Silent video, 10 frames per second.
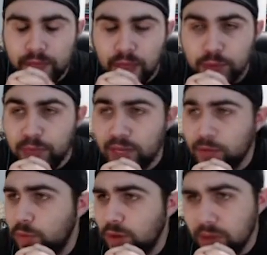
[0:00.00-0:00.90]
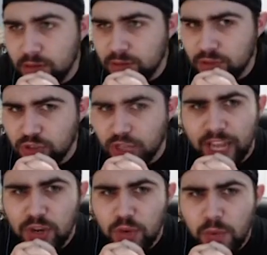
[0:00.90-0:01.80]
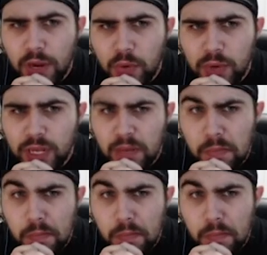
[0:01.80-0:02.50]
was back in what? January?